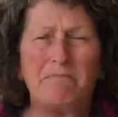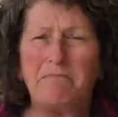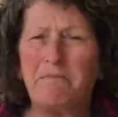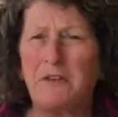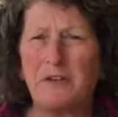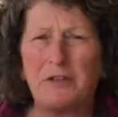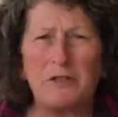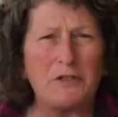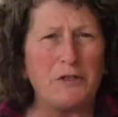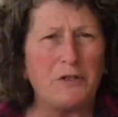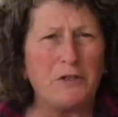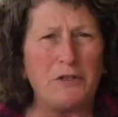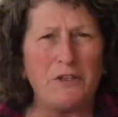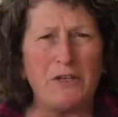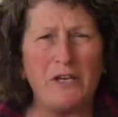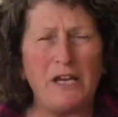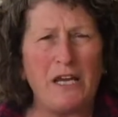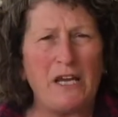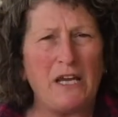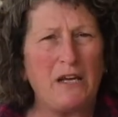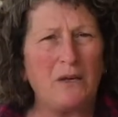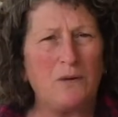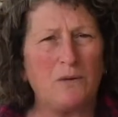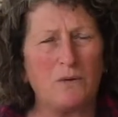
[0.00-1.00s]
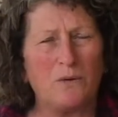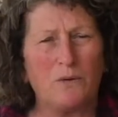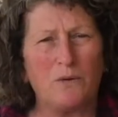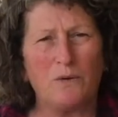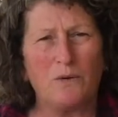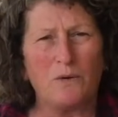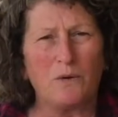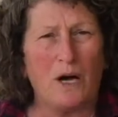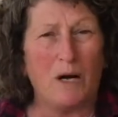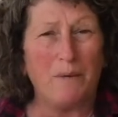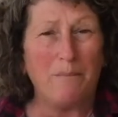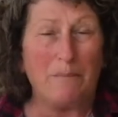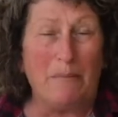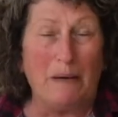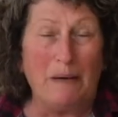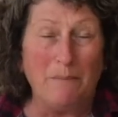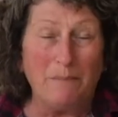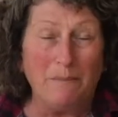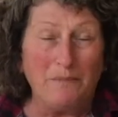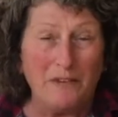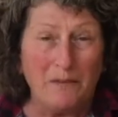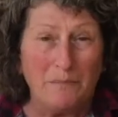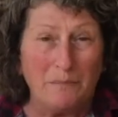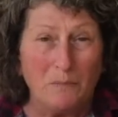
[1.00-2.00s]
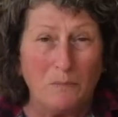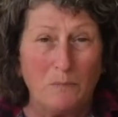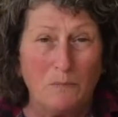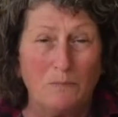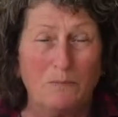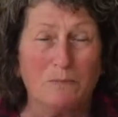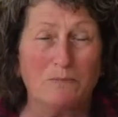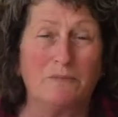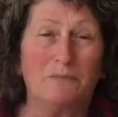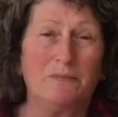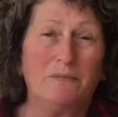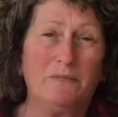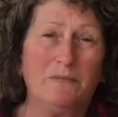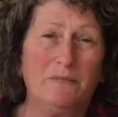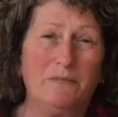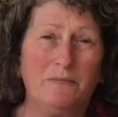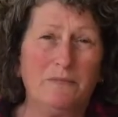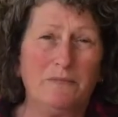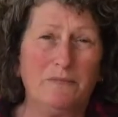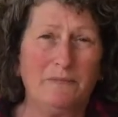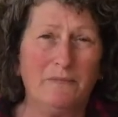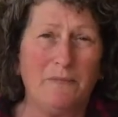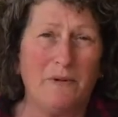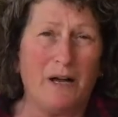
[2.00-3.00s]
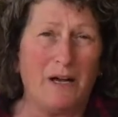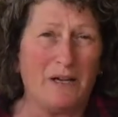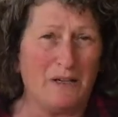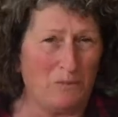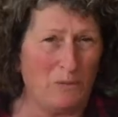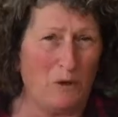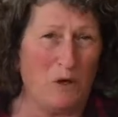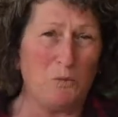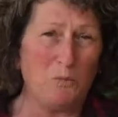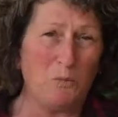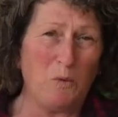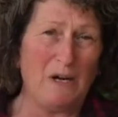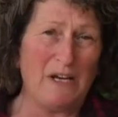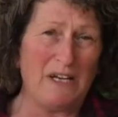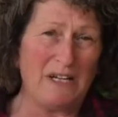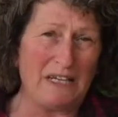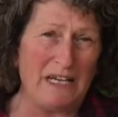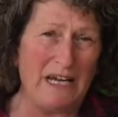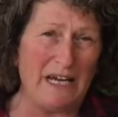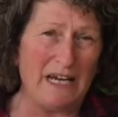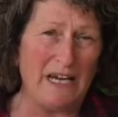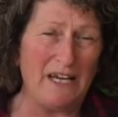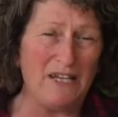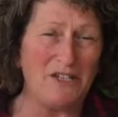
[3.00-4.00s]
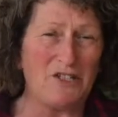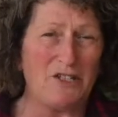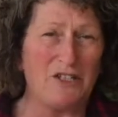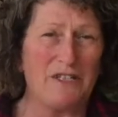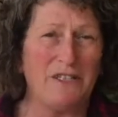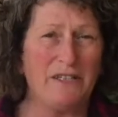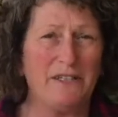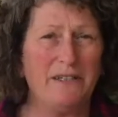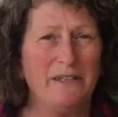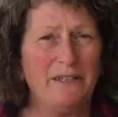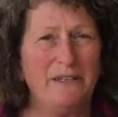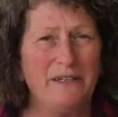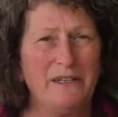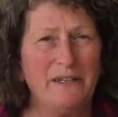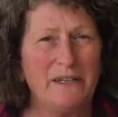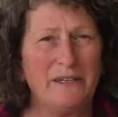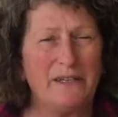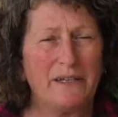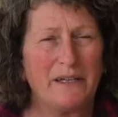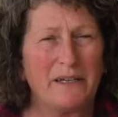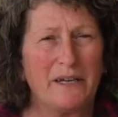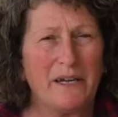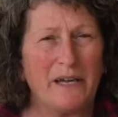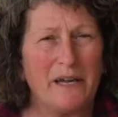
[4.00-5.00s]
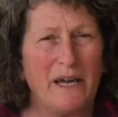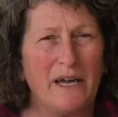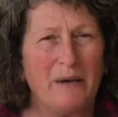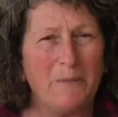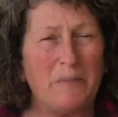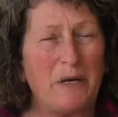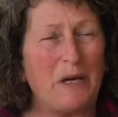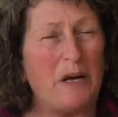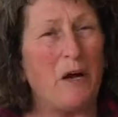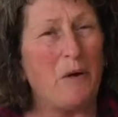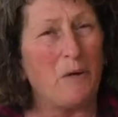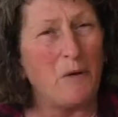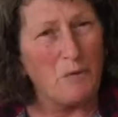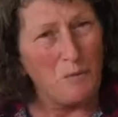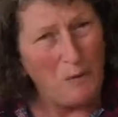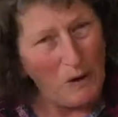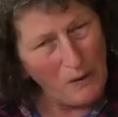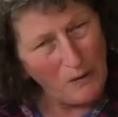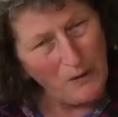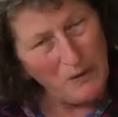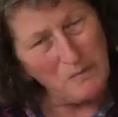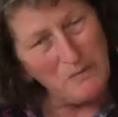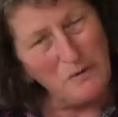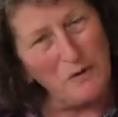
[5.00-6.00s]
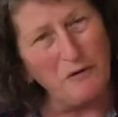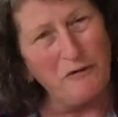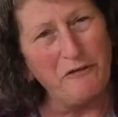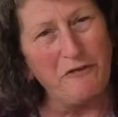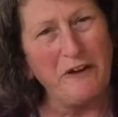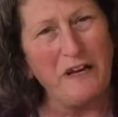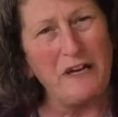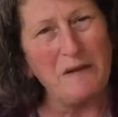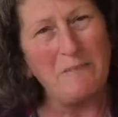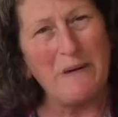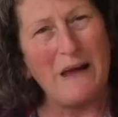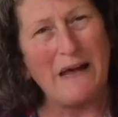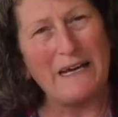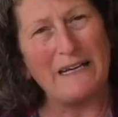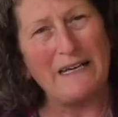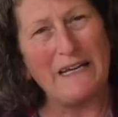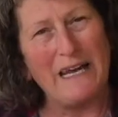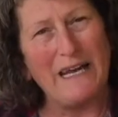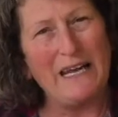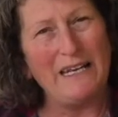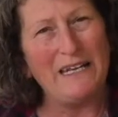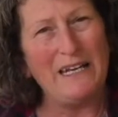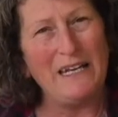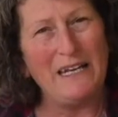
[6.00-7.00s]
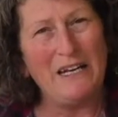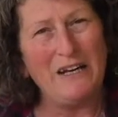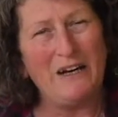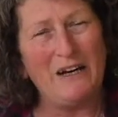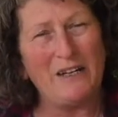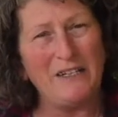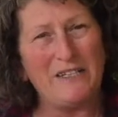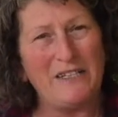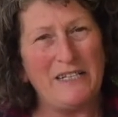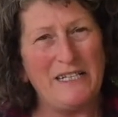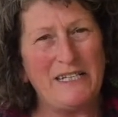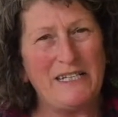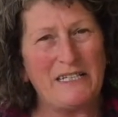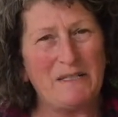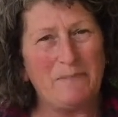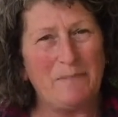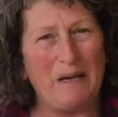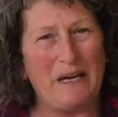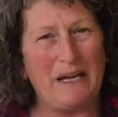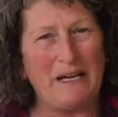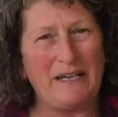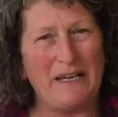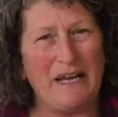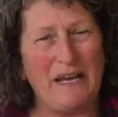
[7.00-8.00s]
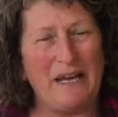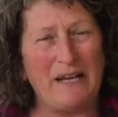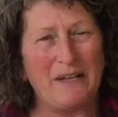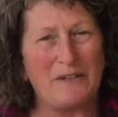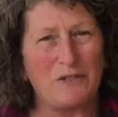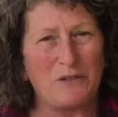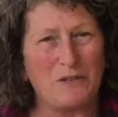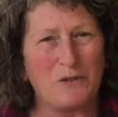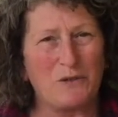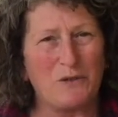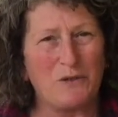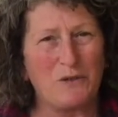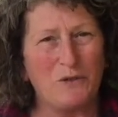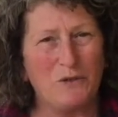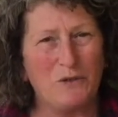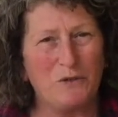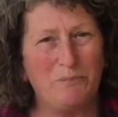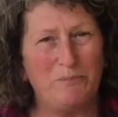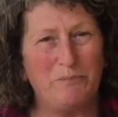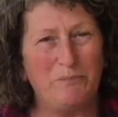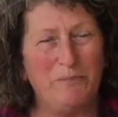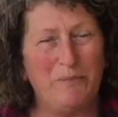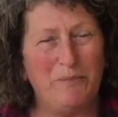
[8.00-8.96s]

the turning or I bumped them on one occasion. But I would welcome your feedback and any ideas about how to